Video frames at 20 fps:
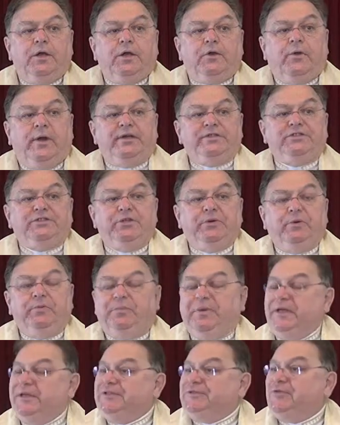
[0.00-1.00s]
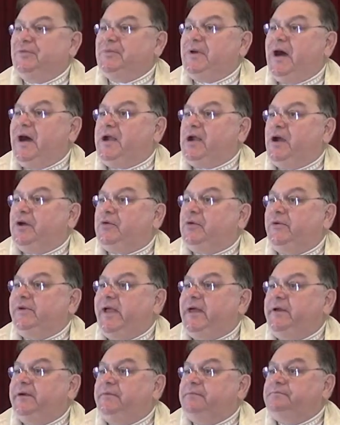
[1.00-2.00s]
Grace to you and peace from God our
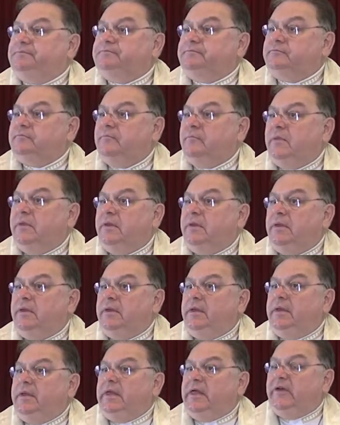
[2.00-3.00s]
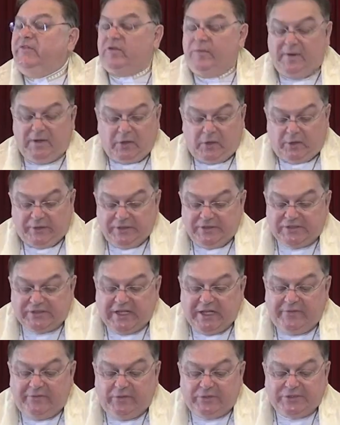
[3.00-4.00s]
Creator, and from our Lord and
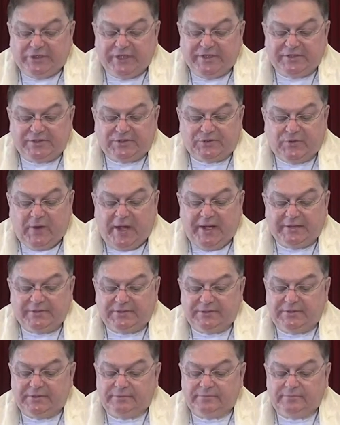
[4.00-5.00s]
Savior Jesus Christ.